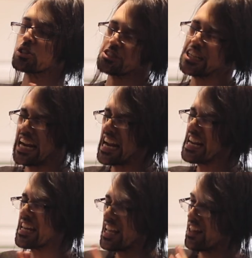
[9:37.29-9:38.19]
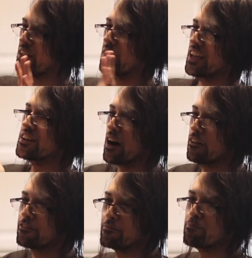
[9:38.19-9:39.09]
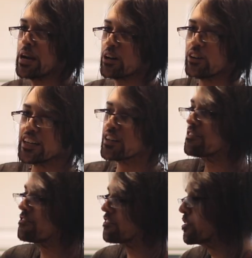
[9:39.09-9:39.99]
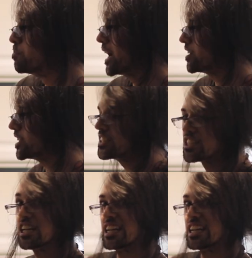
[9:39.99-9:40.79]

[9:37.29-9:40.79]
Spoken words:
create enough barrier for Bella to